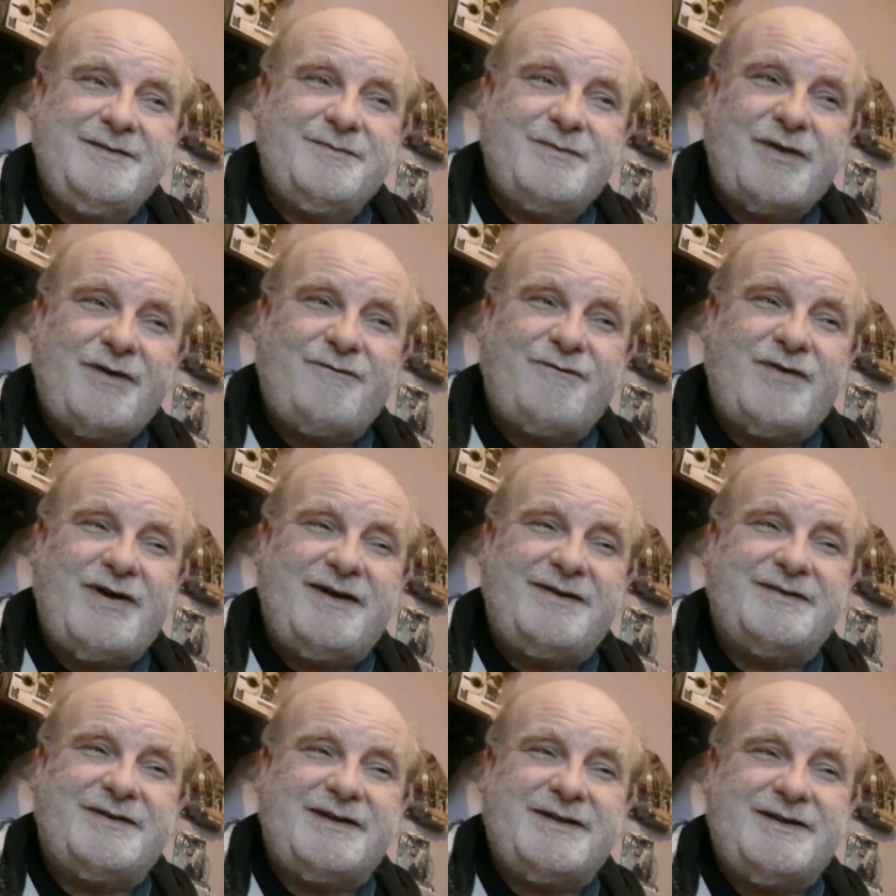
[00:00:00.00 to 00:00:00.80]
The
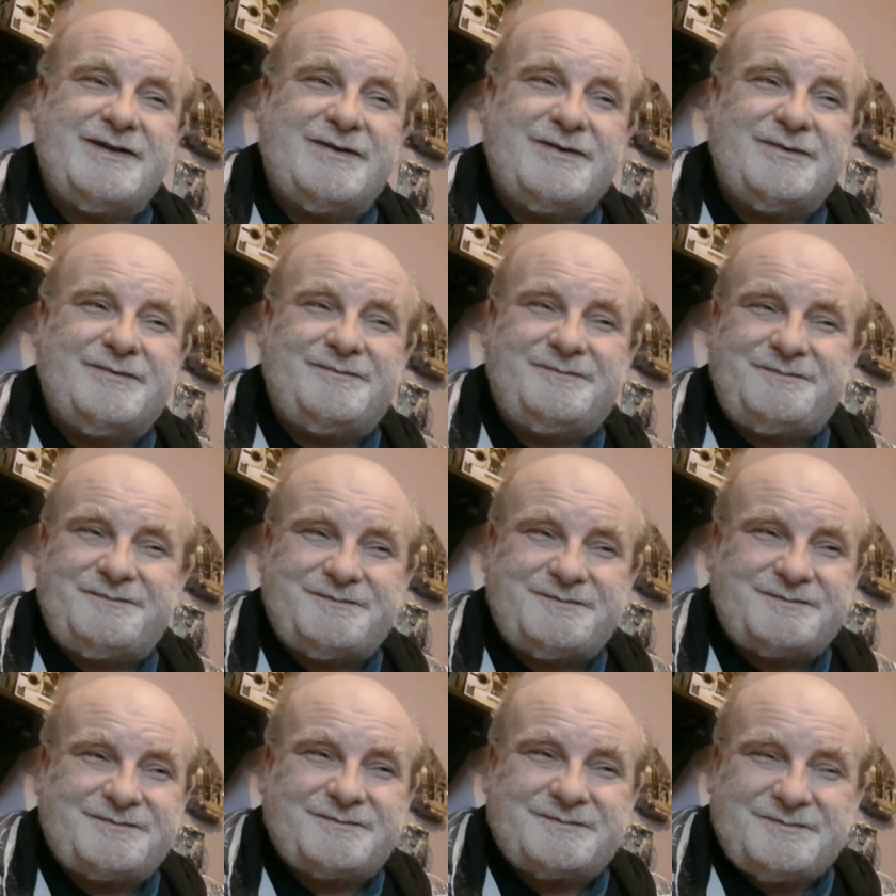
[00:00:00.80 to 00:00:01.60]
fact that you
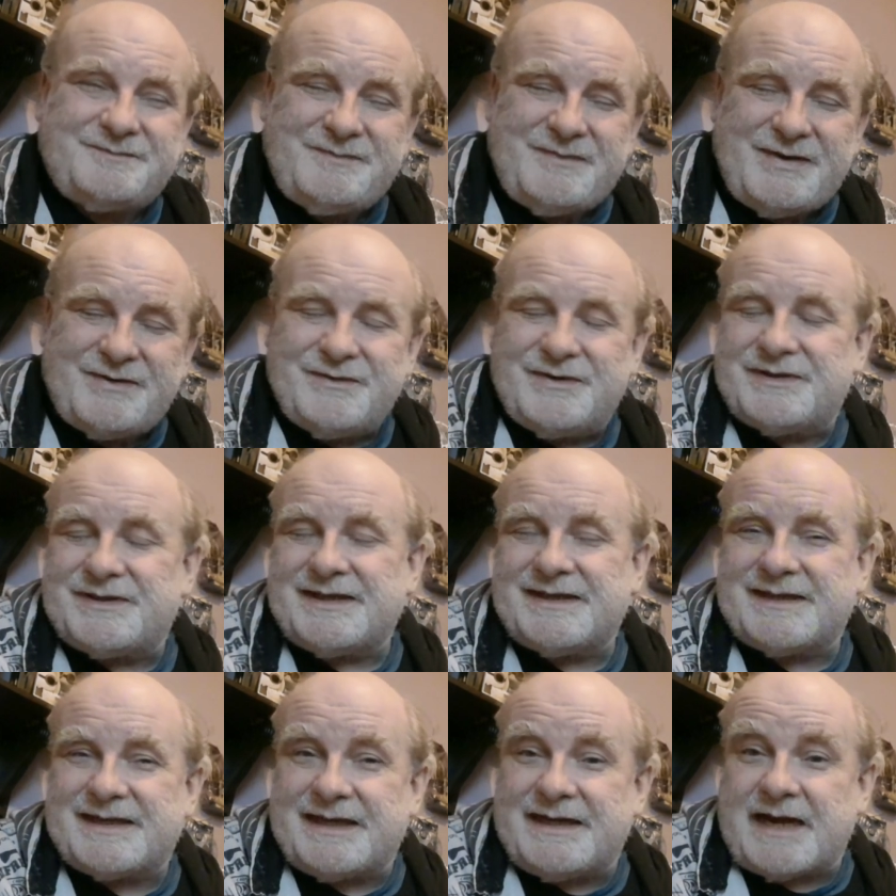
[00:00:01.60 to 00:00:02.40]
were
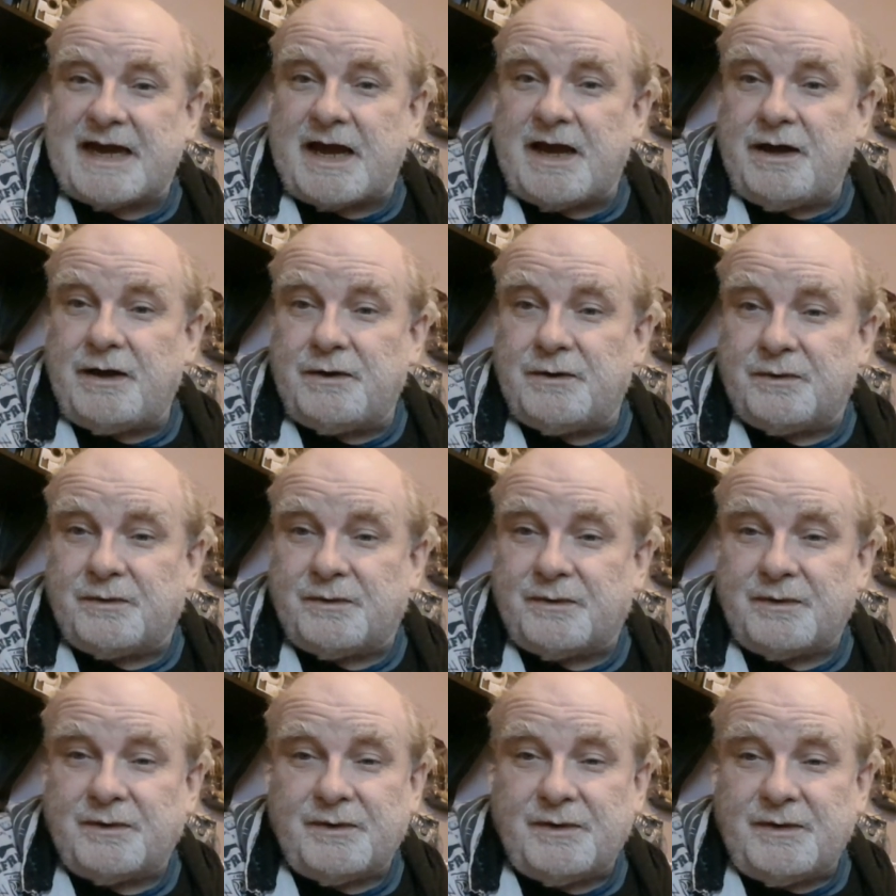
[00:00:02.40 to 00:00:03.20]
thinking, oh,
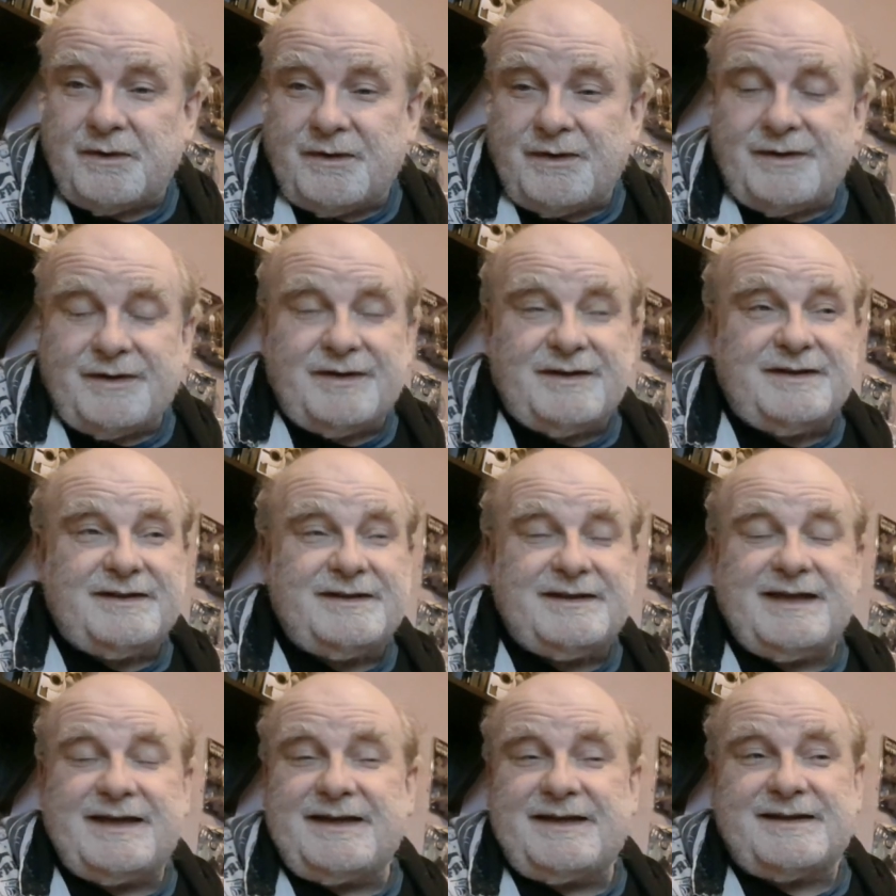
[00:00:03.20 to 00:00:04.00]

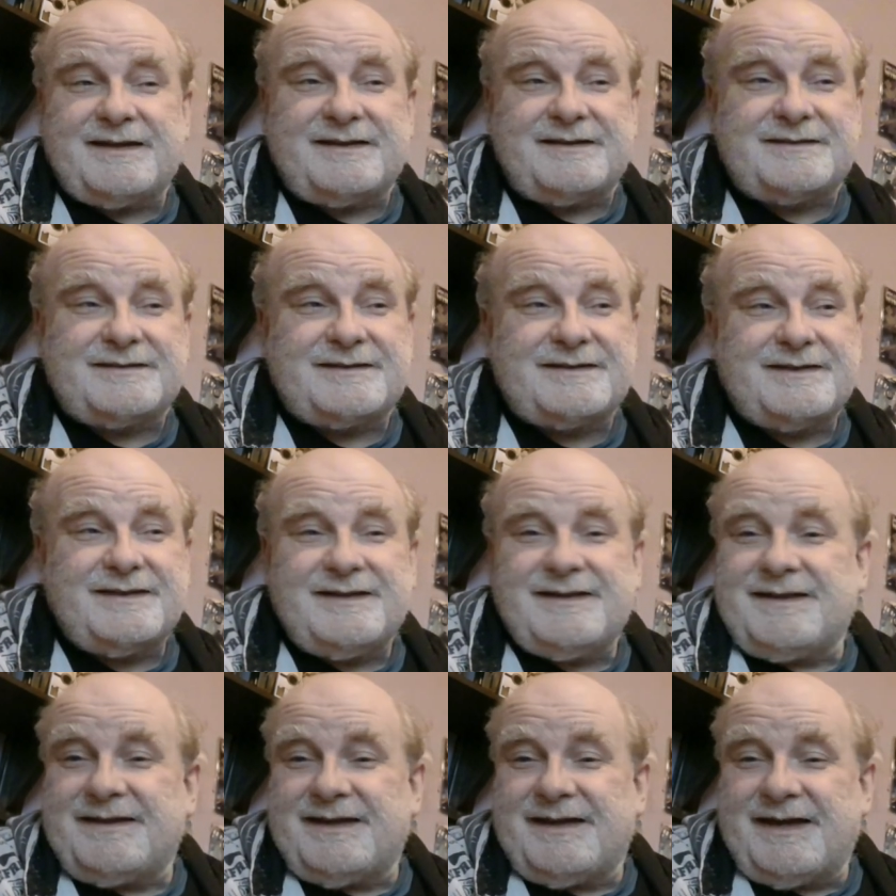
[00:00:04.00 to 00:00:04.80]
yes.
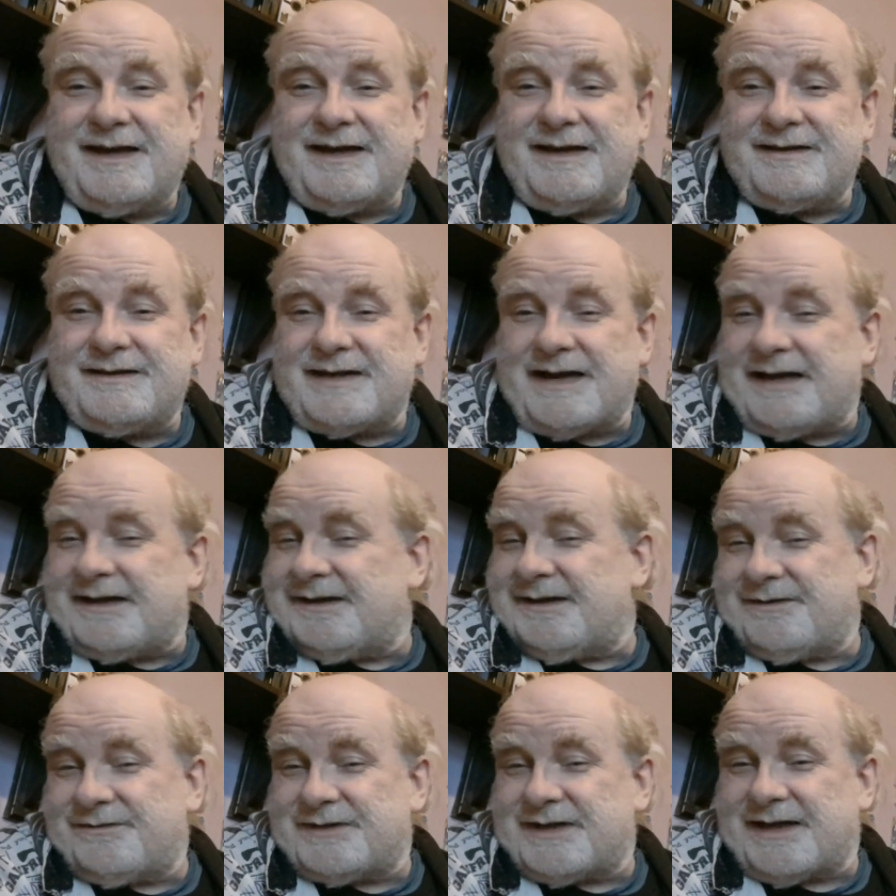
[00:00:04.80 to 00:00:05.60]
And I
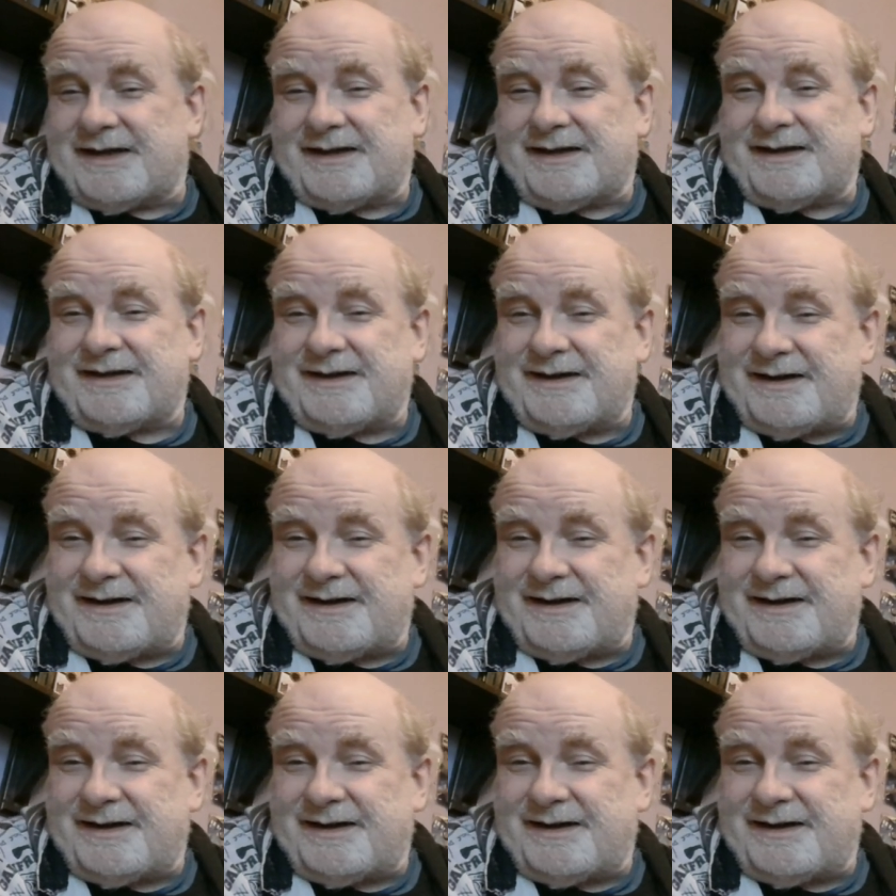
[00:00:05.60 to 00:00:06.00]
loved it.